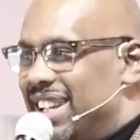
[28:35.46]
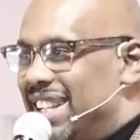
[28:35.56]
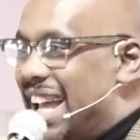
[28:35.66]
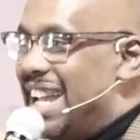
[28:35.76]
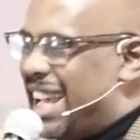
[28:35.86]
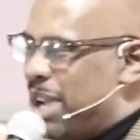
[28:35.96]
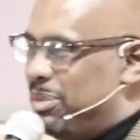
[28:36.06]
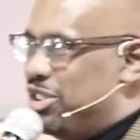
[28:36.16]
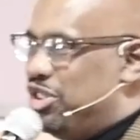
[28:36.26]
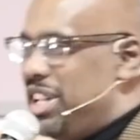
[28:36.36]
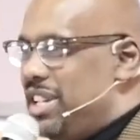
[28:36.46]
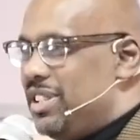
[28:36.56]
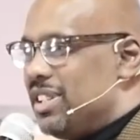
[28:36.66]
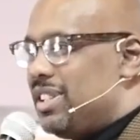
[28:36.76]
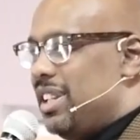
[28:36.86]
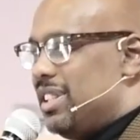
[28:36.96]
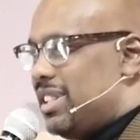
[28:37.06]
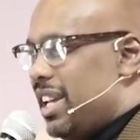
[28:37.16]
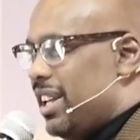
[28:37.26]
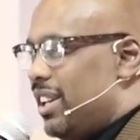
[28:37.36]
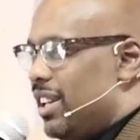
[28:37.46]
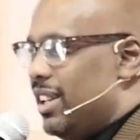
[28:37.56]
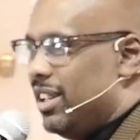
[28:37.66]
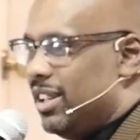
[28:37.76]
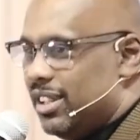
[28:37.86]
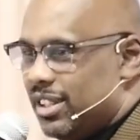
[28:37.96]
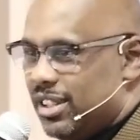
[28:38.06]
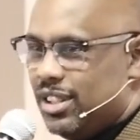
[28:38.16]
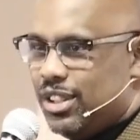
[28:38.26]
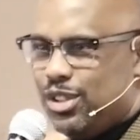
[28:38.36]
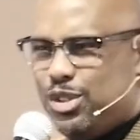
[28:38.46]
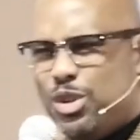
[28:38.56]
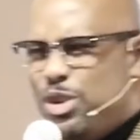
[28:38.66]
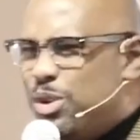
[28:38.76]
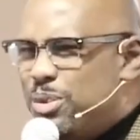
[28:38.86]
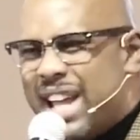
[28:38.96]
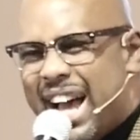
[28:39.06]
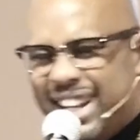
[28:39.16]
They came to Jesus and said, do you not